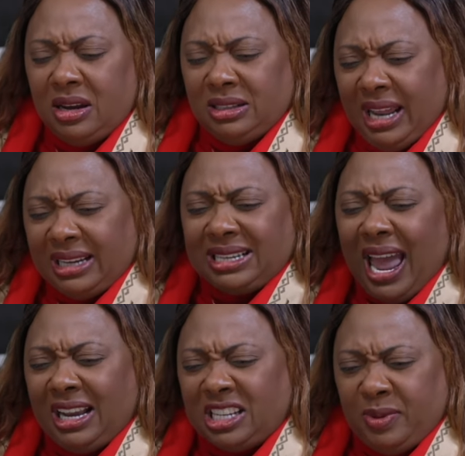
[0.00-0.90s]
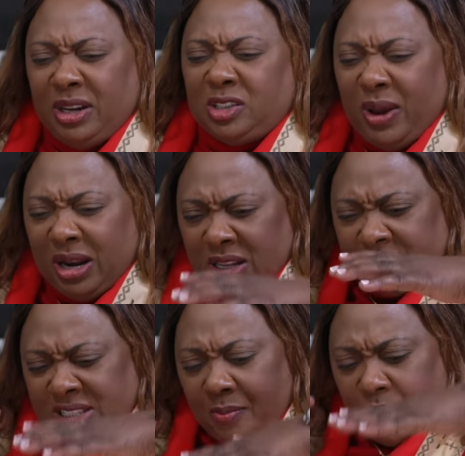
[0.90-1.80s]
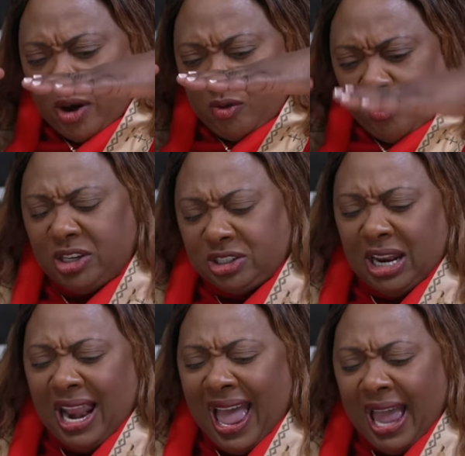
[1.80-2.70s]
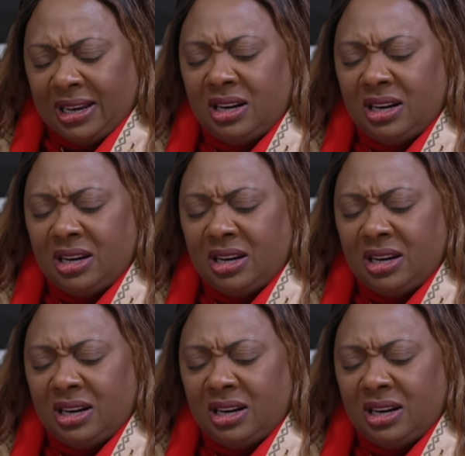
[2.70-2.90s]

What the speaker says: They're tankers because when the submarine reaches the land,